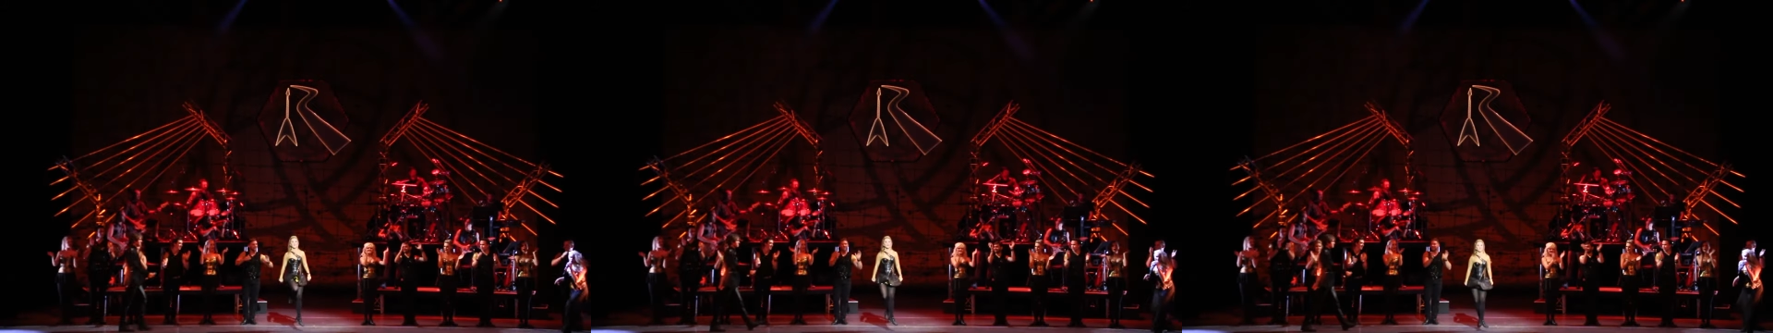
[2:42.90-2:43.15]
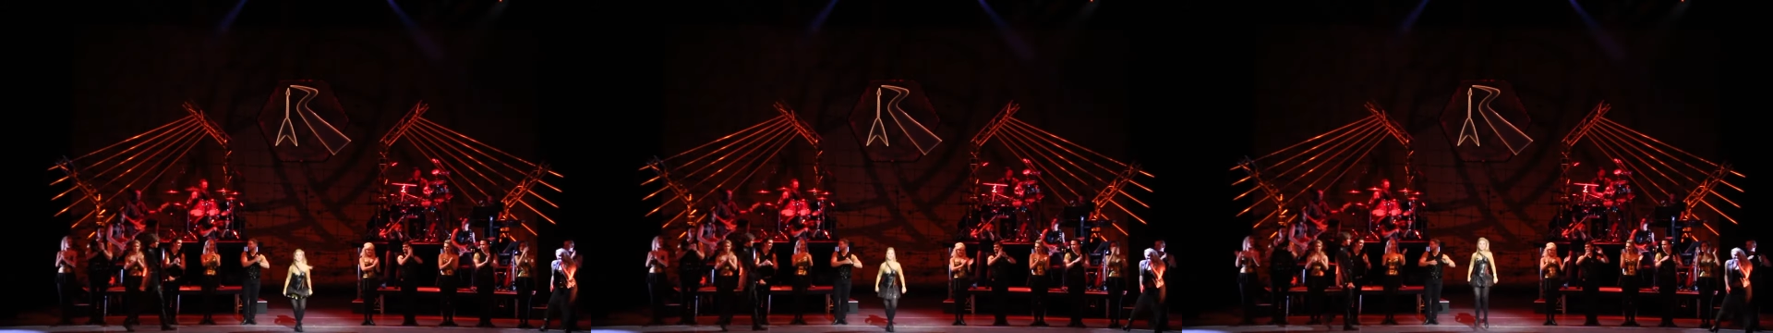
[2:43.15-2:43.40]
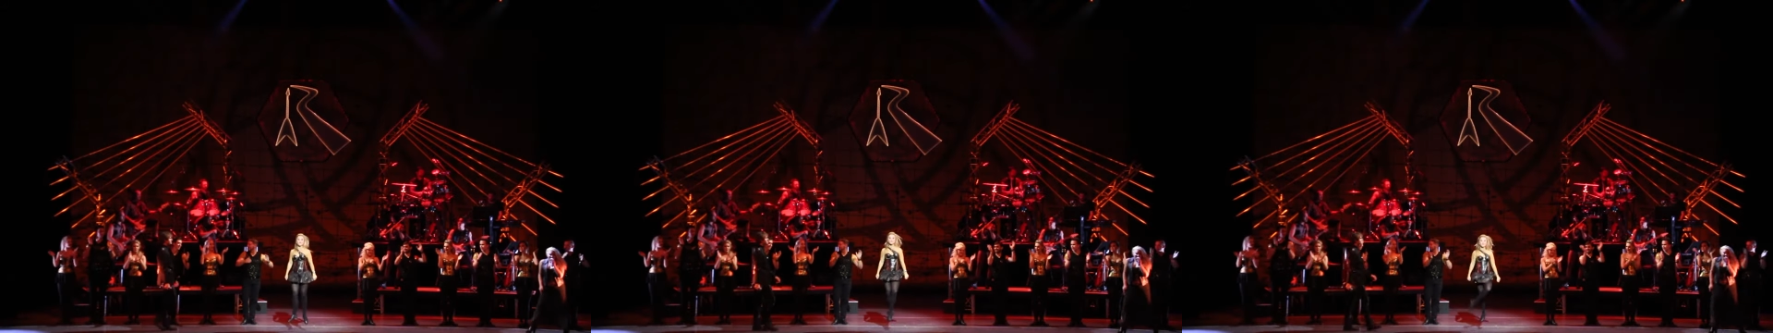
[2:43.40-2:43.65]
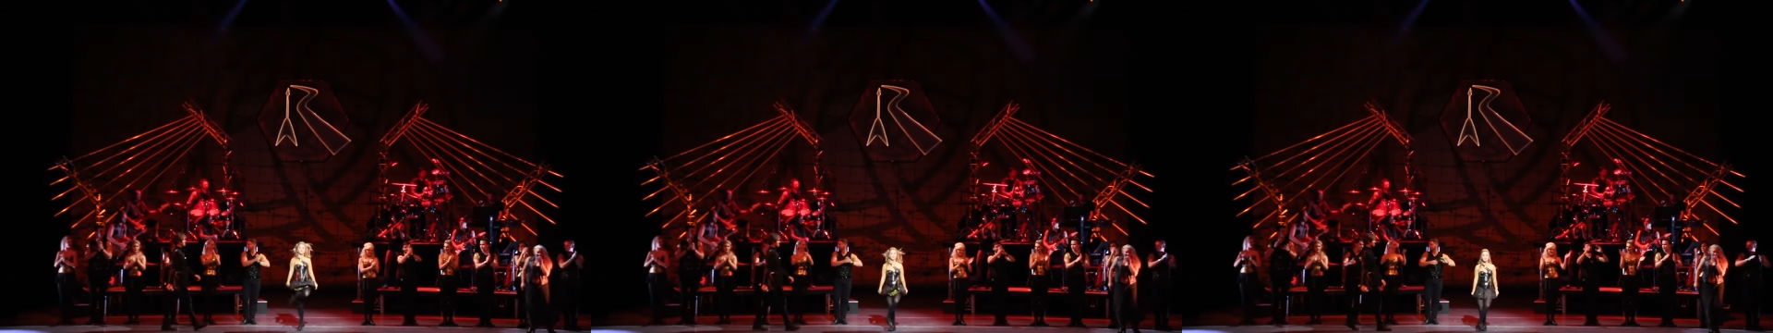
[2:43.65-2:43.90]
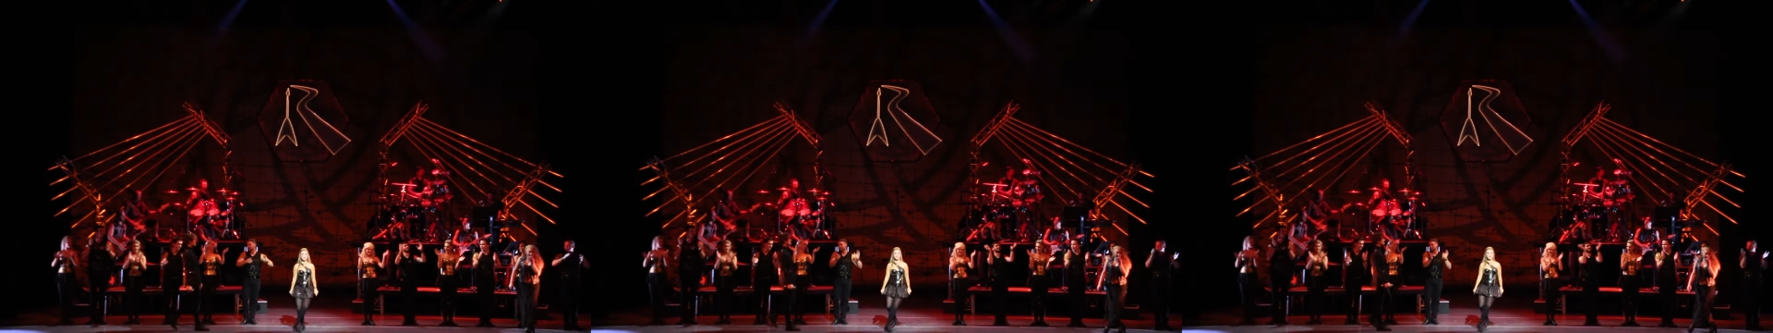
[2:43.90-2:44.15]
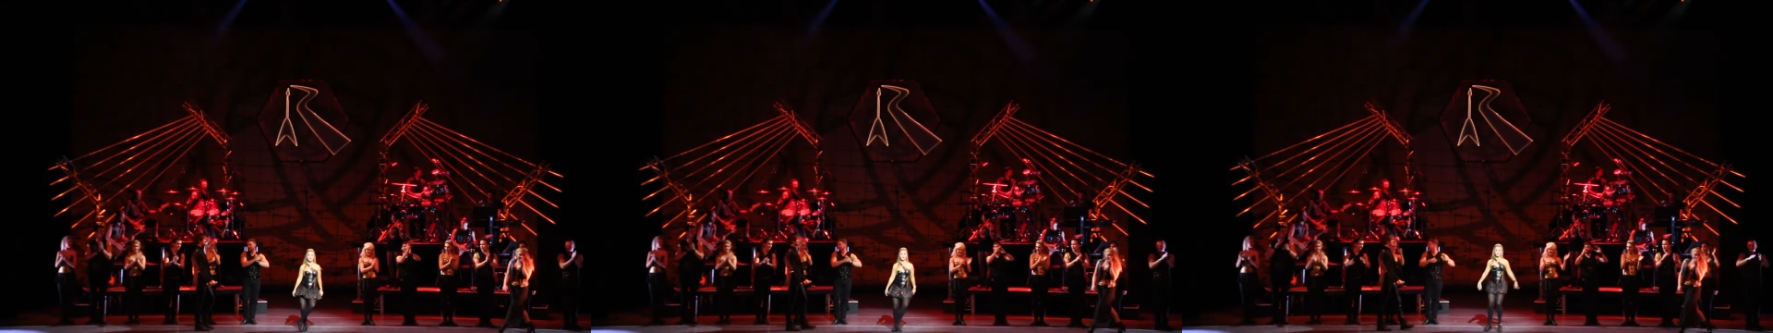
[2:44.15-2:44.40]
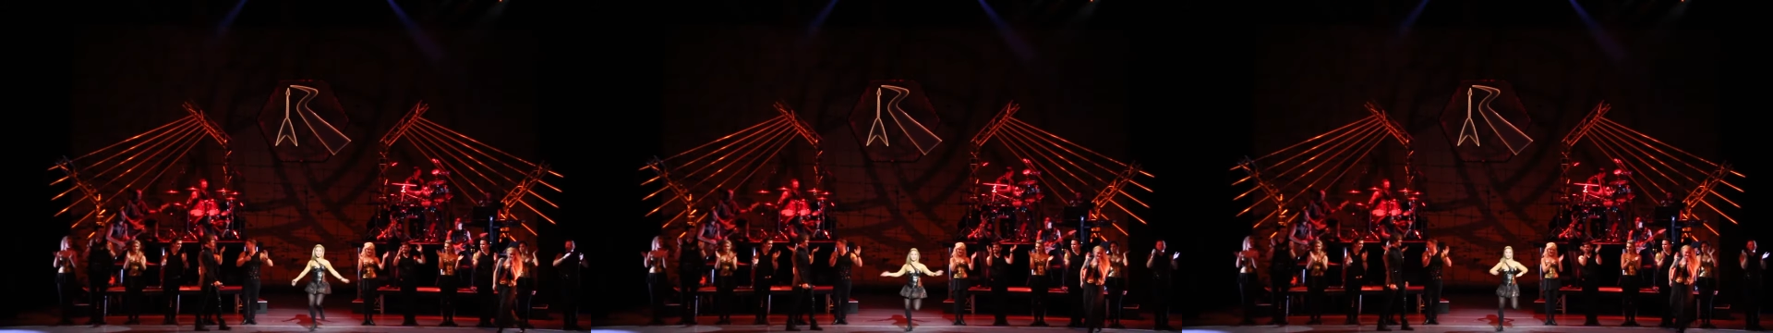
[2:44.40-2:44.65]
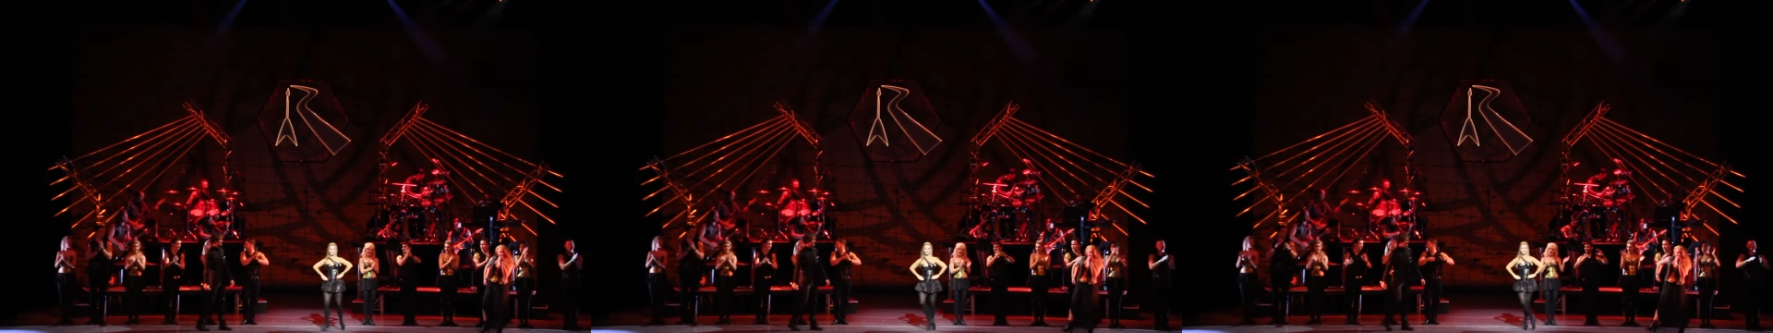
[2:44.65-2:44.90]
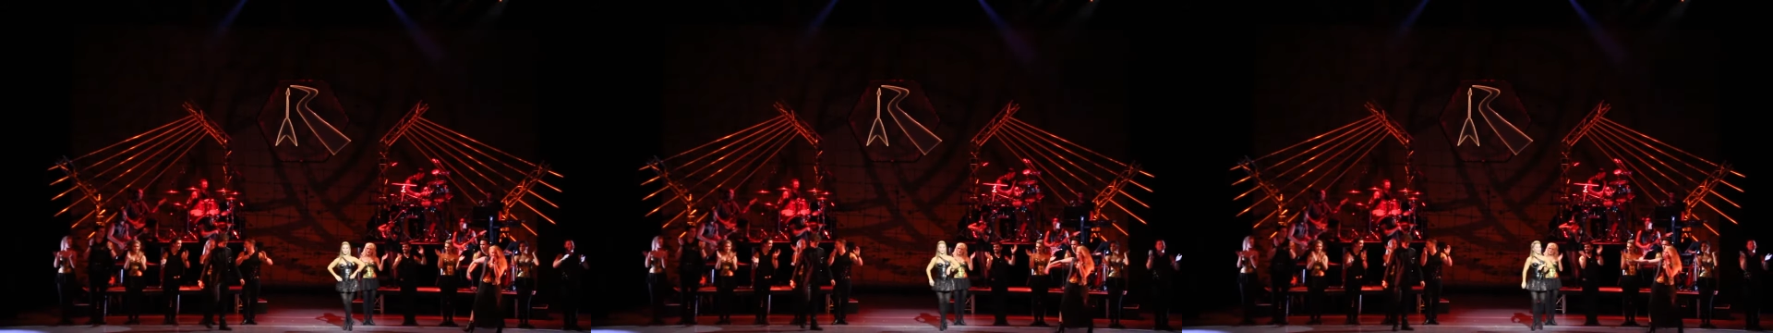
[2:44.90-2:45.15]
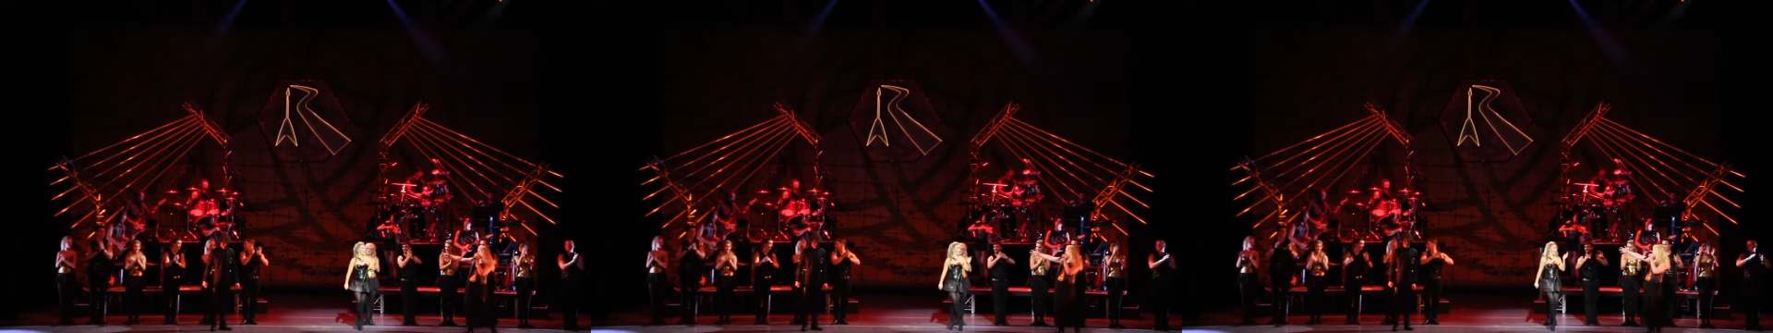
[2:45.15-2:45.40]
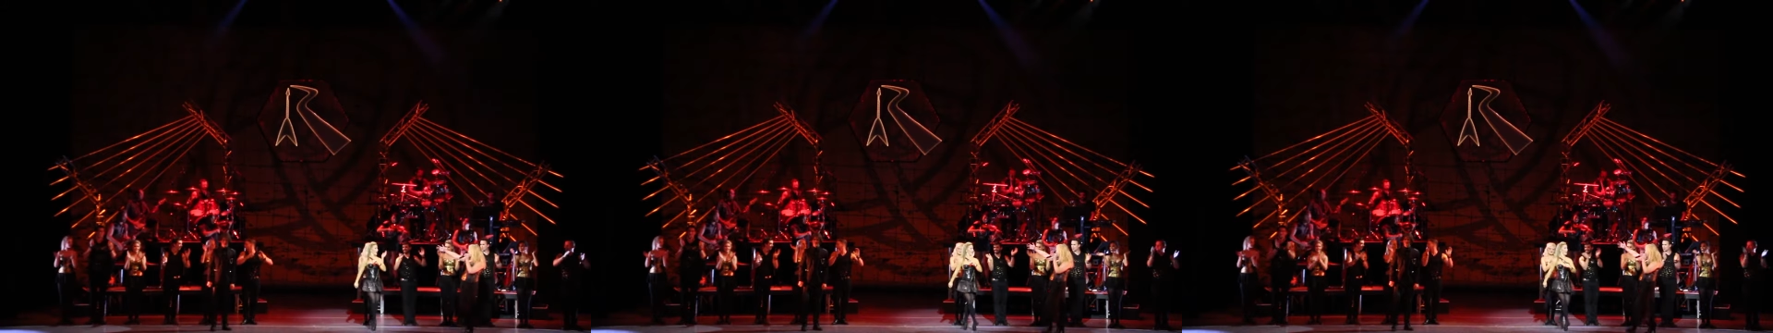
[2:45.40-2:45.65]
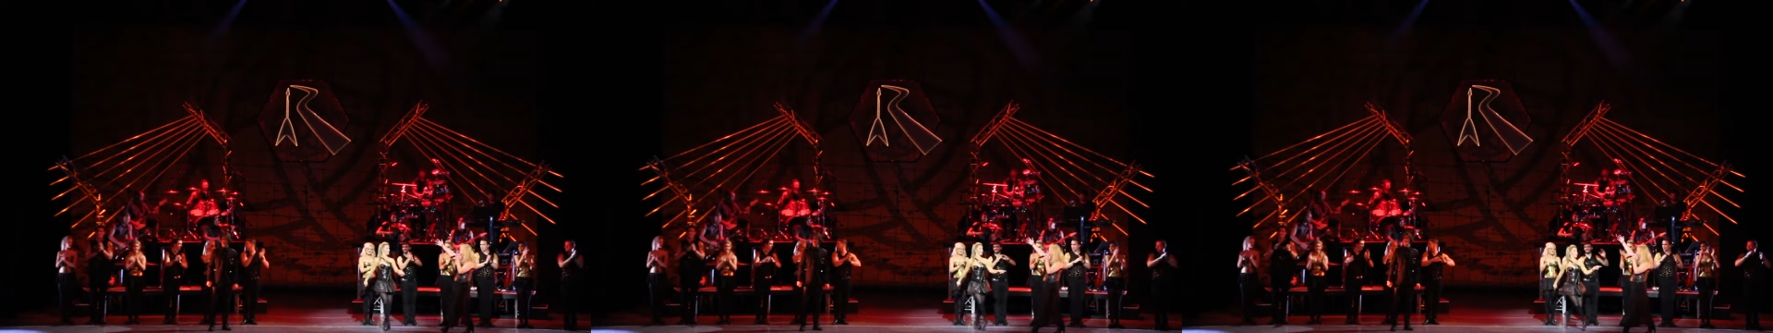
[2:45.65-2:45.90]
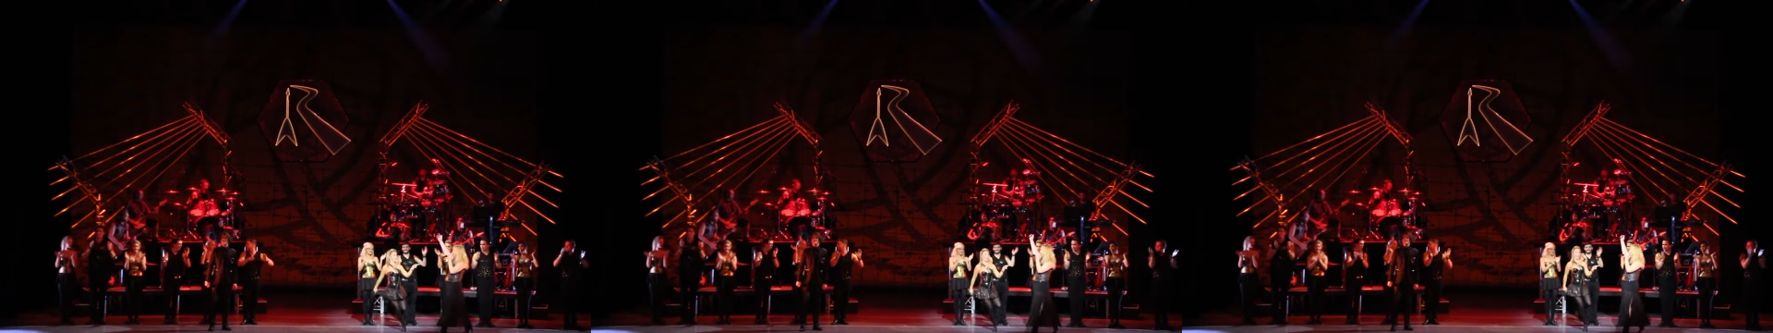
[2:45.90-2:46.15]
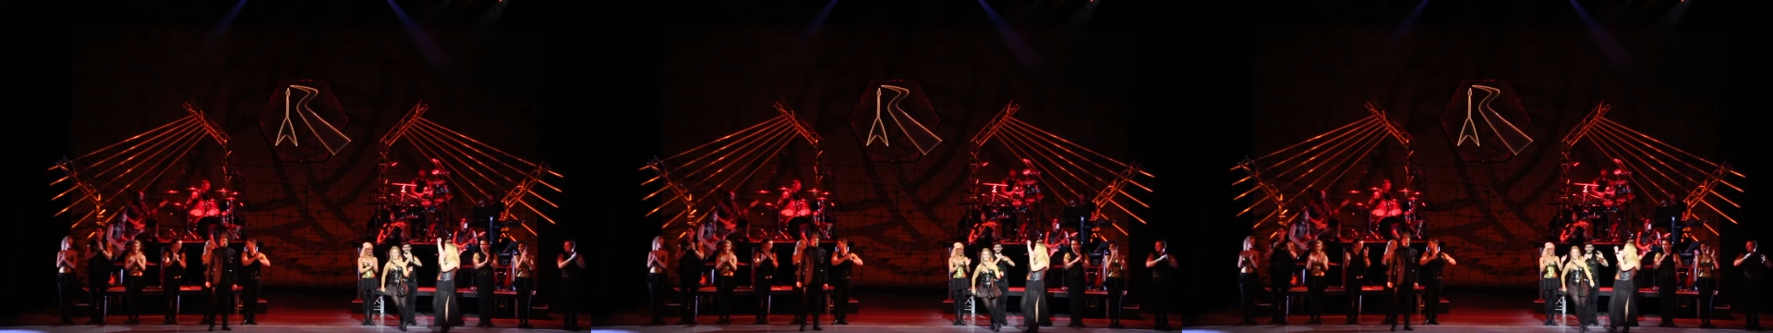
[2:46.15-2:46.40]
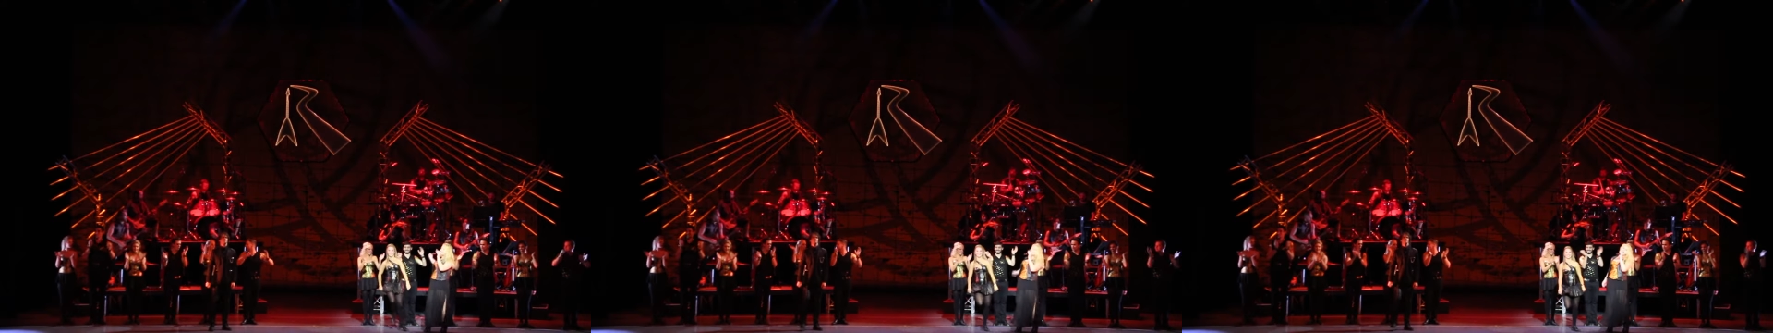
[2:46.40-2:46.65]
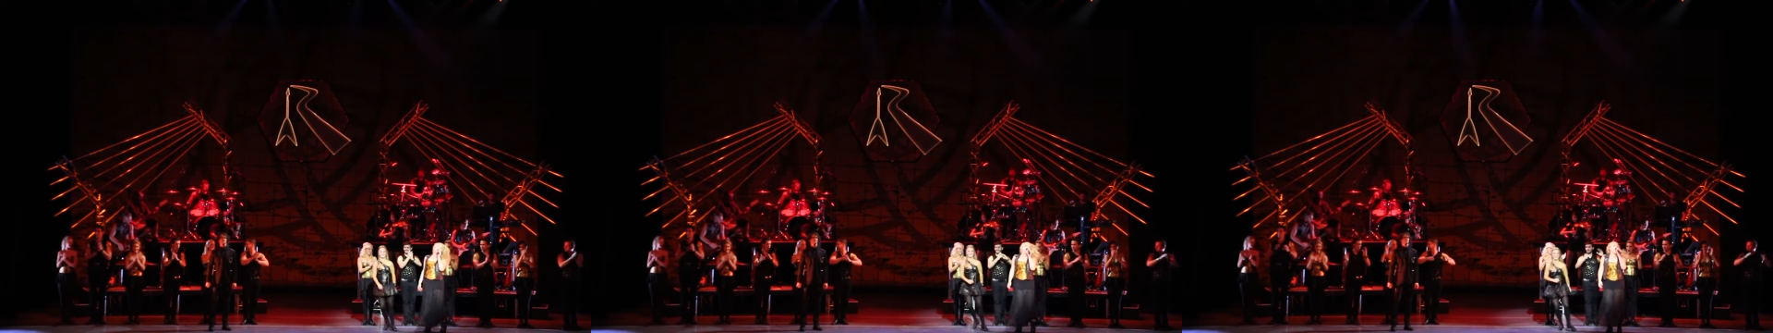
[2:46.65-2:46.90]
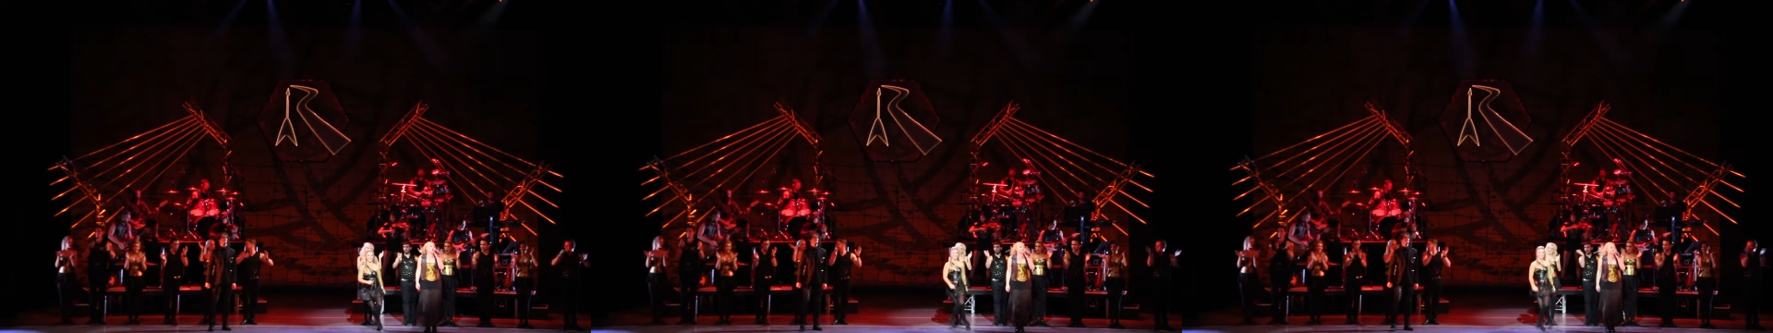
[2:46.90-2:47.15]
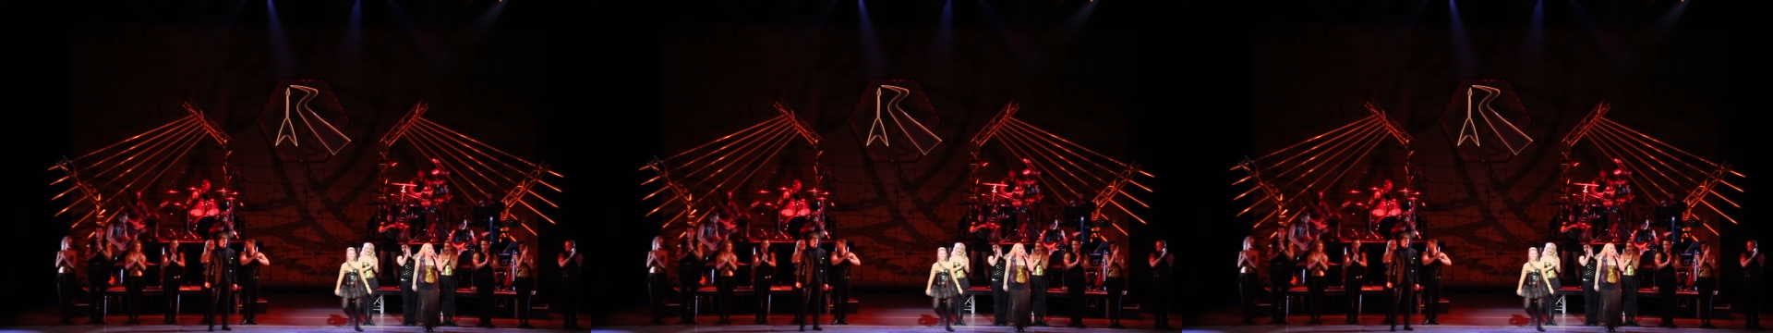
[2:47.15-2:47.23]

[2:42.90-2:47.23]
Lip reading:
[unreadable: no face in view]